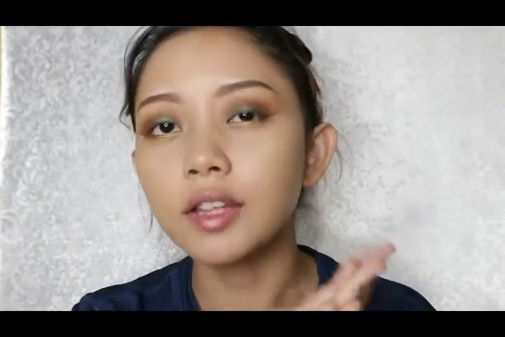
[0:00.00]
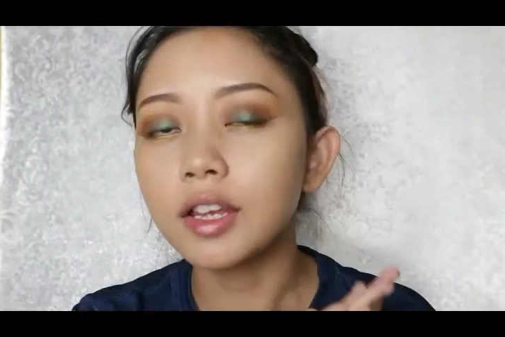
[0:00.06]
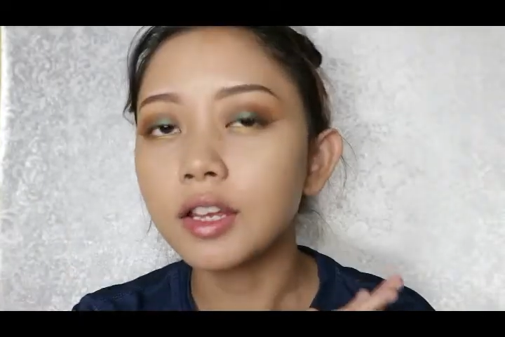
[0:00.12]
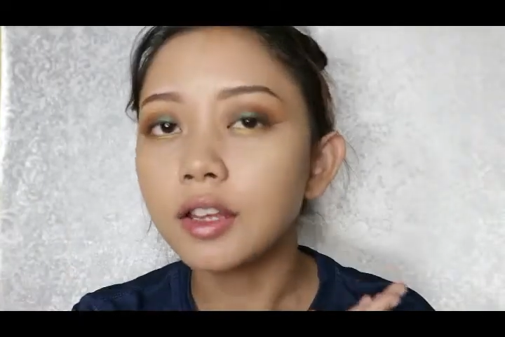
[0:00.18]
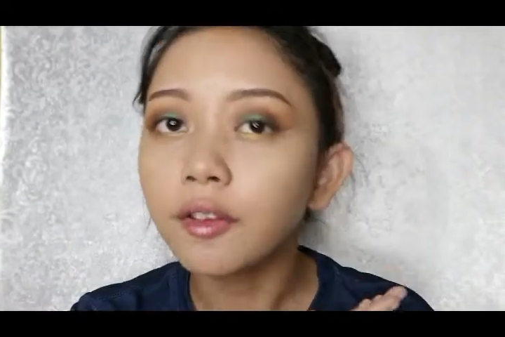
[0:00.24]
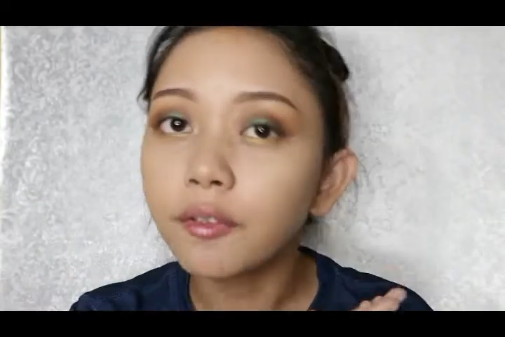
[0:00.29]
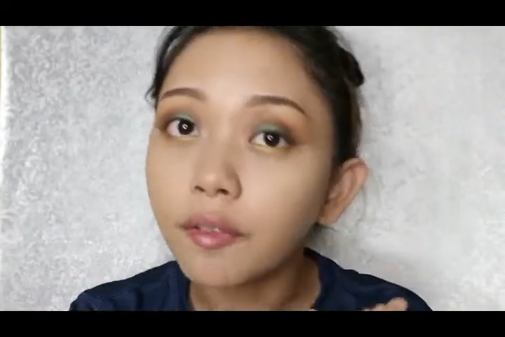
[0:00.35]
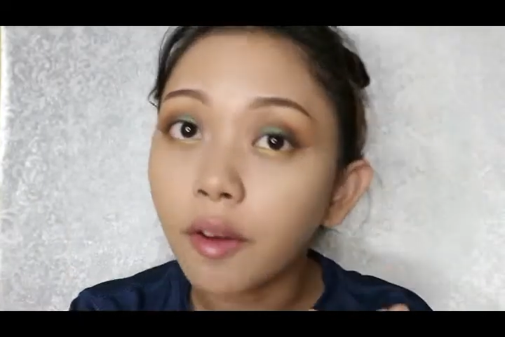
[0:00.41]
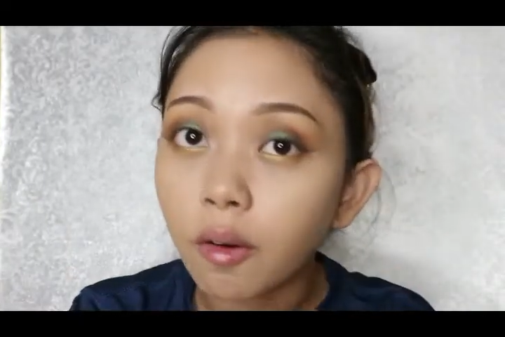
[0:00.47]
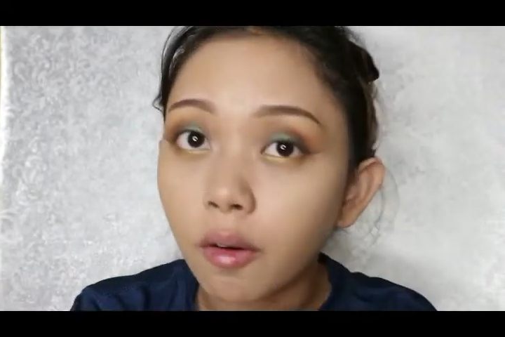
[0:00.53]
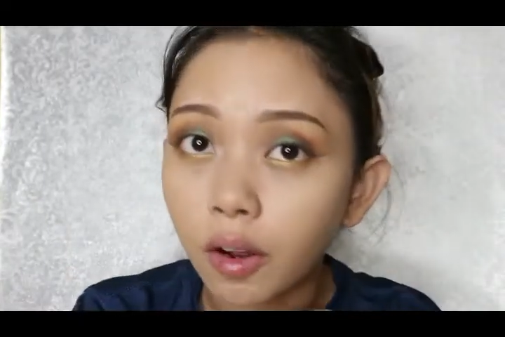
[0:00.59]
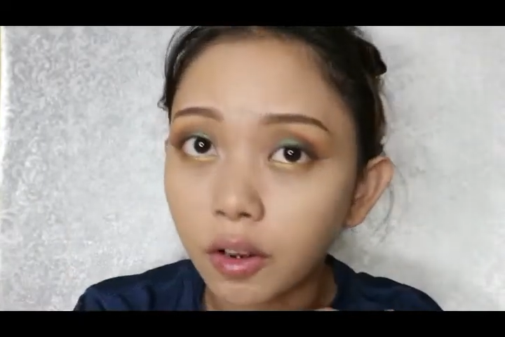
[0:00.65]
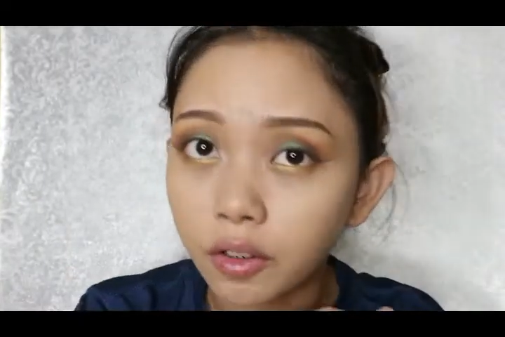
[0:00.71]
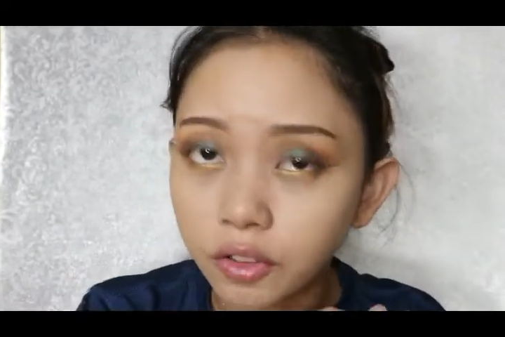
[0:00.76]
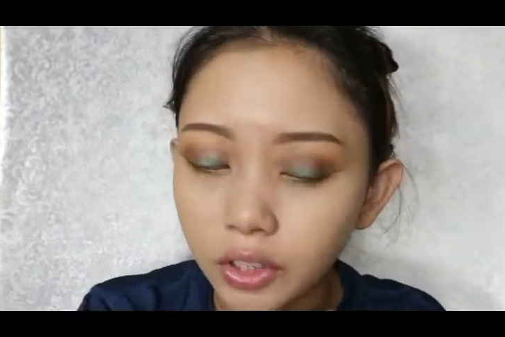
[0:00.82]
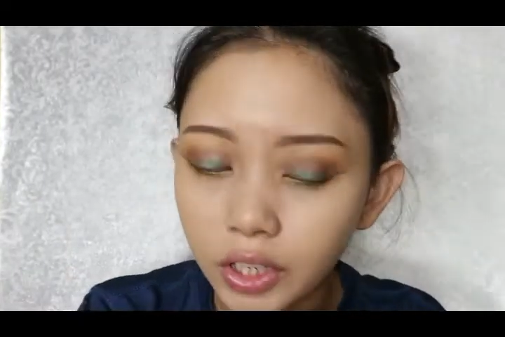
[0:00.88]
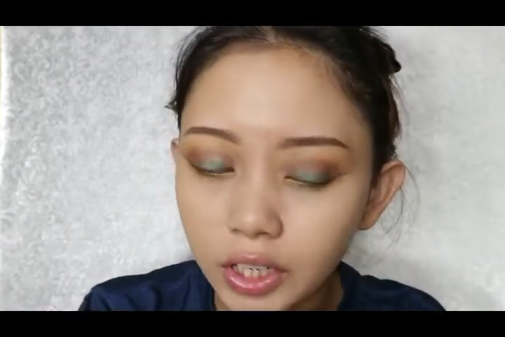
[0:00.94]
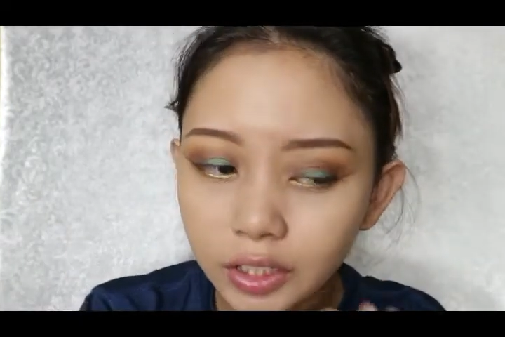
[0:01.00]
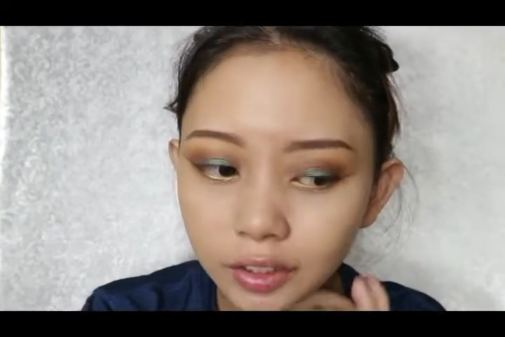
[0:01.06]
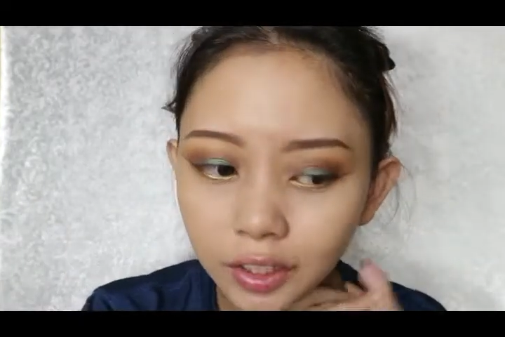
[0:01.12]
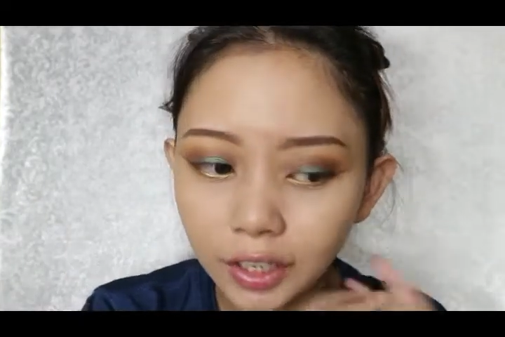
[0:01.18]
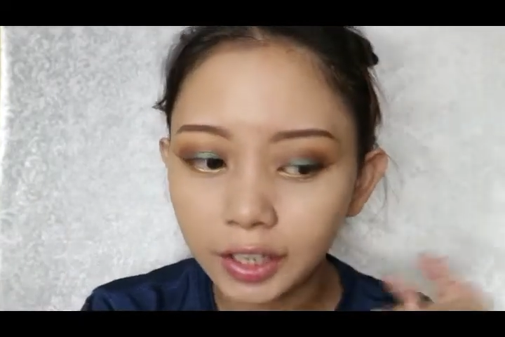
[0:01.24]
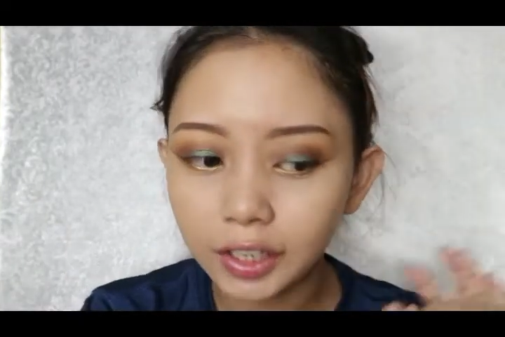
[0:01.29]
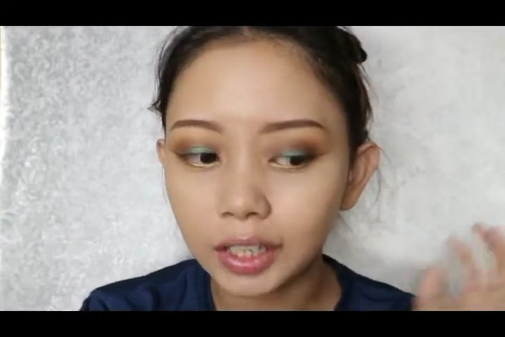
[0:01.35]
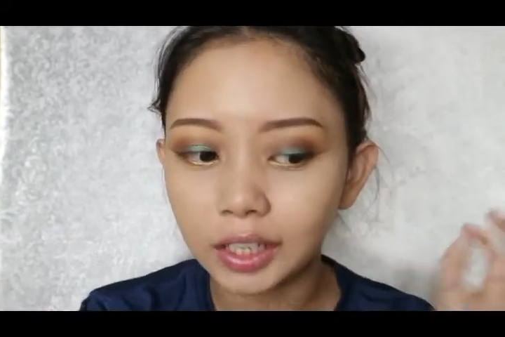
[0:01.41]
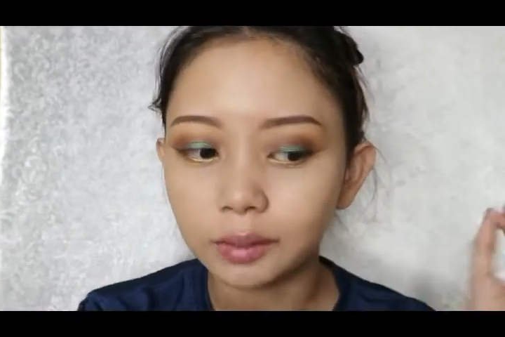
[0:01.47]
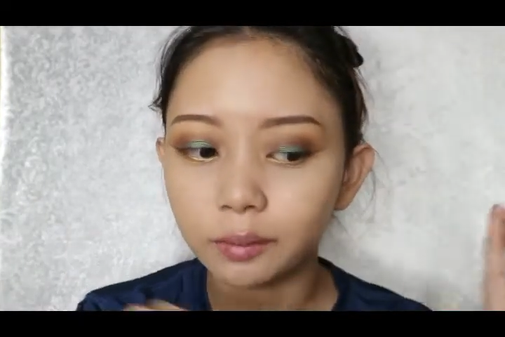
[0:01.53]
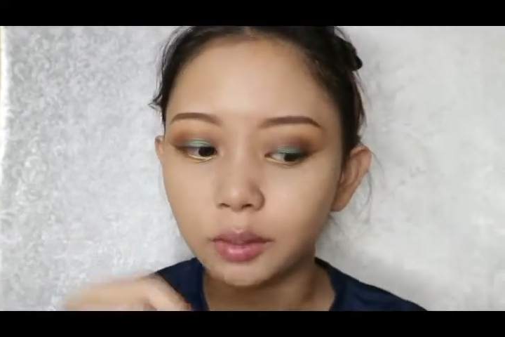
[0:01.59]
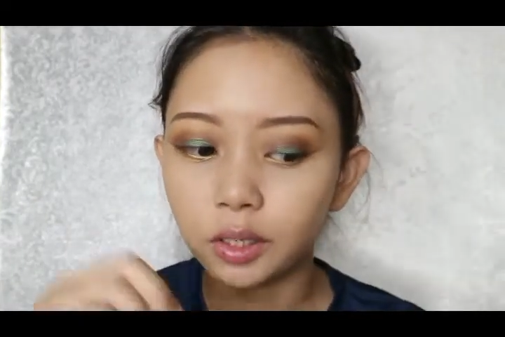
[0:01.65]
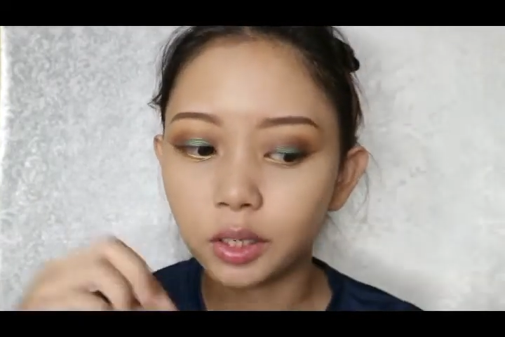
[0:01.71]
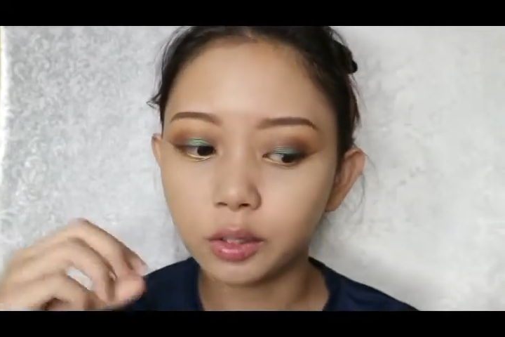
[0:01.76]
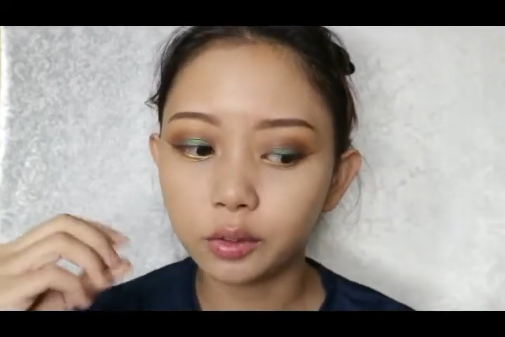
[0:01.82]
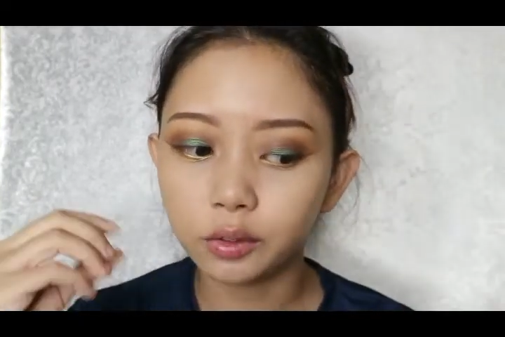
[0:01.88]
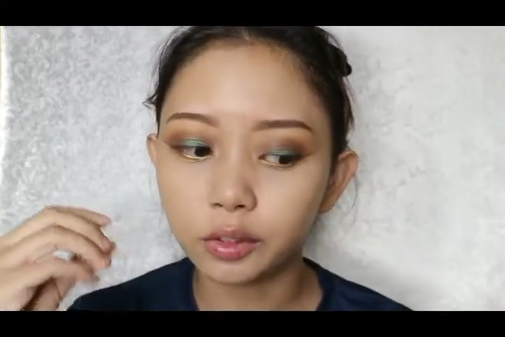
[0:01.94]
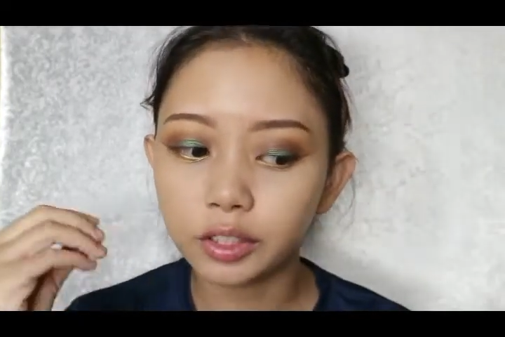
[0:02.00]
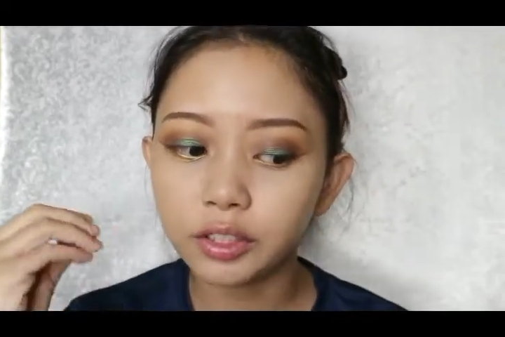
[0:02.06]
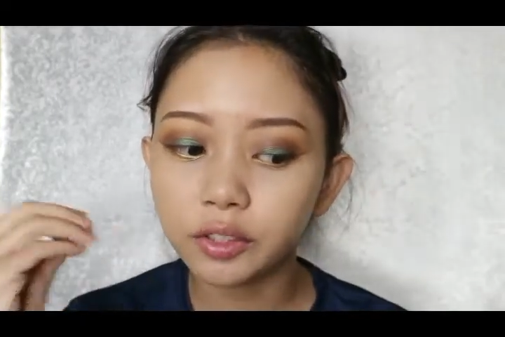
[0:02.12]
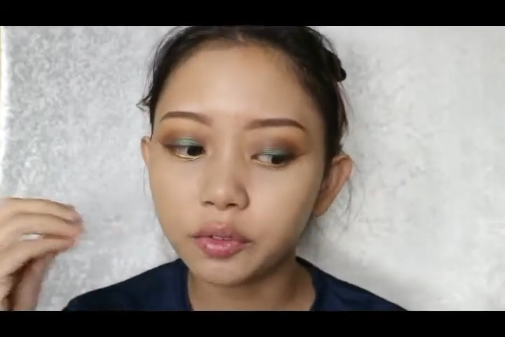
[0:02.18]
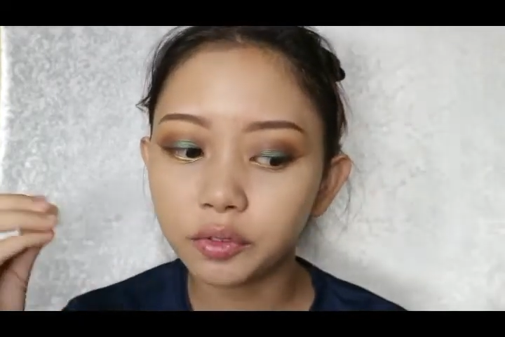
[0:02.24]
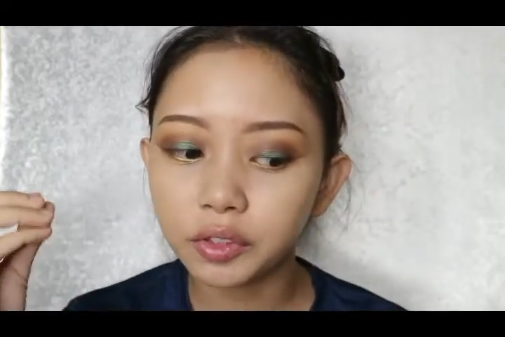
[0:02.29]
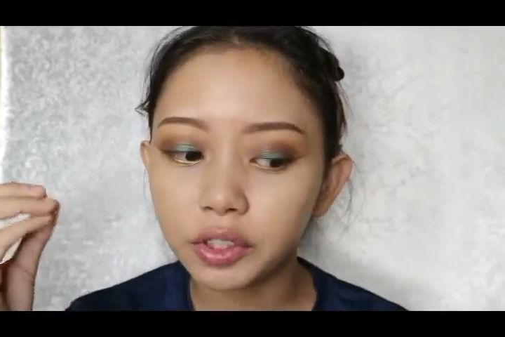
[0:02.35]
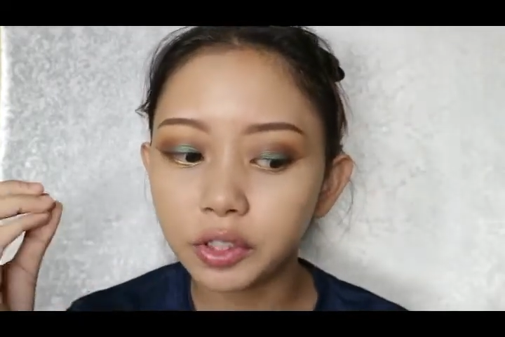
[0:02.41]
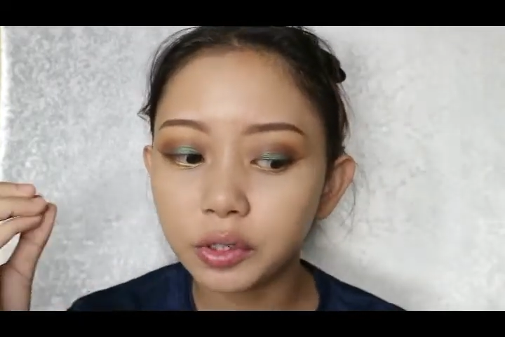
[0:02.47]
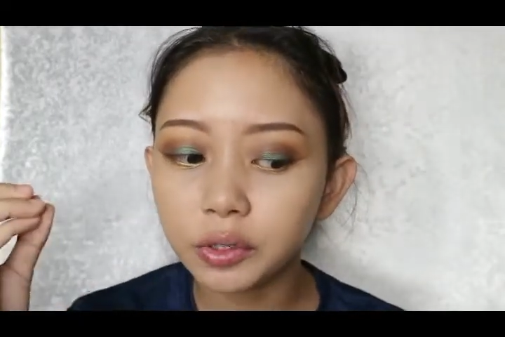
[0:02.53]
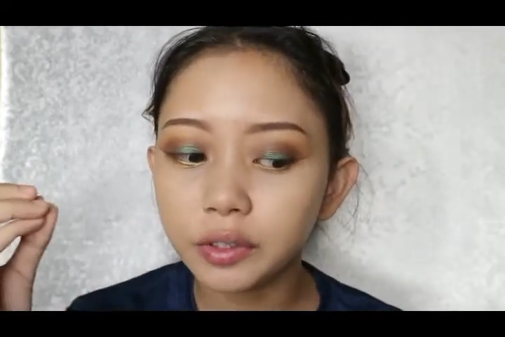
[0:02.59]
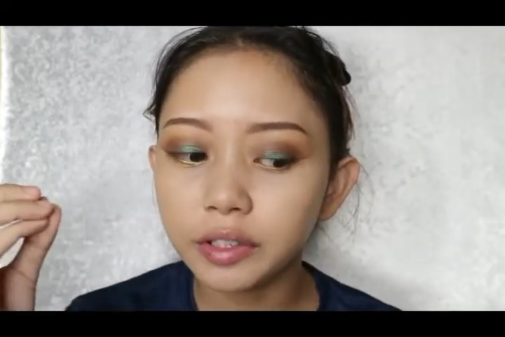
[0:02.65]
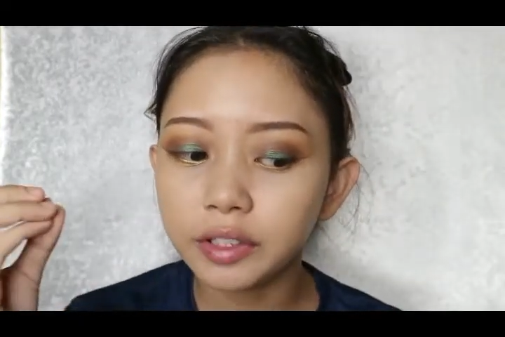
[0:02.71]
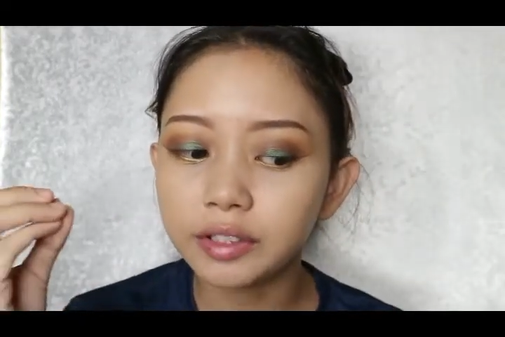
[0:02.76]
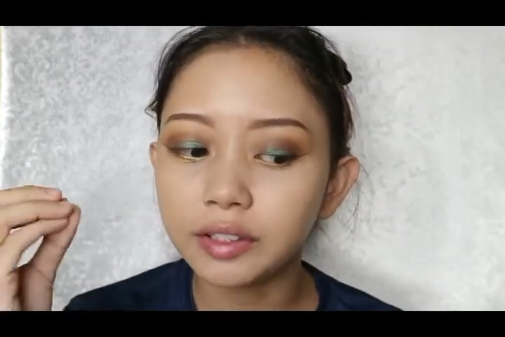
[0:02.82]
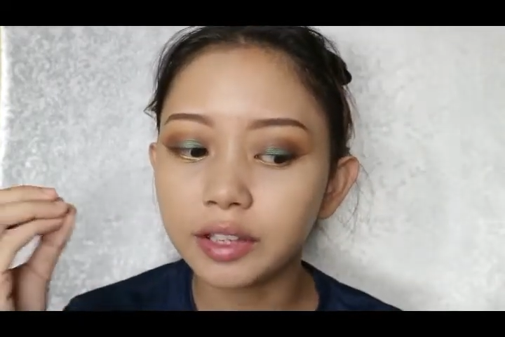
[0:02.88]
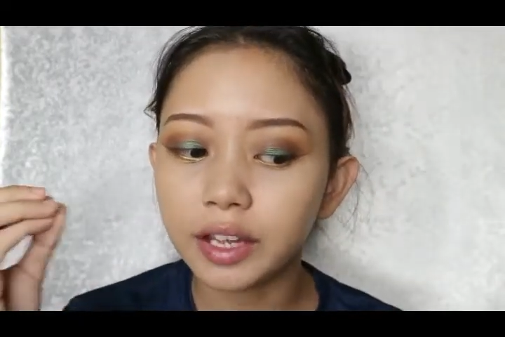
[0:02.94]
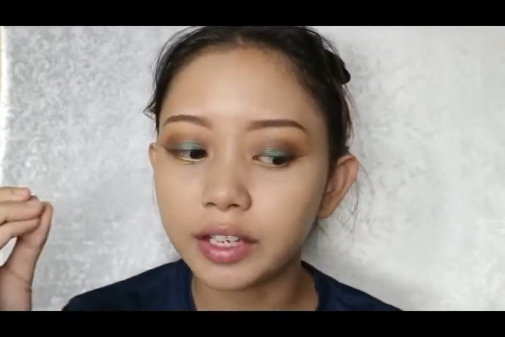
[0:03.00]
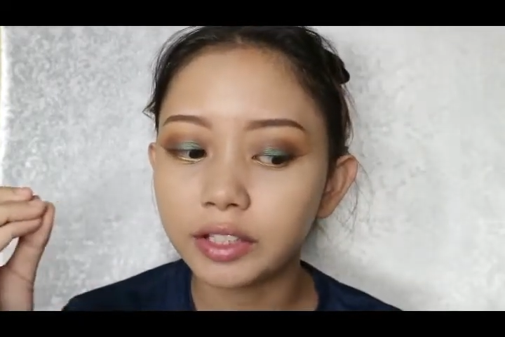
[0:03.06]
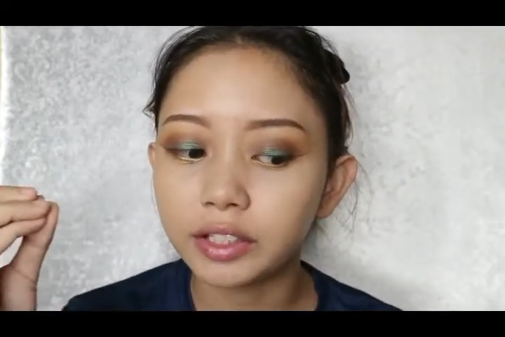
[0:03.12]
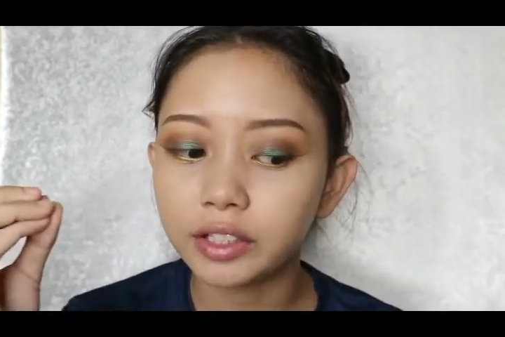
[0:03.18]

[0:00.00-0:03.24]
thank you for watching, and I know this video is like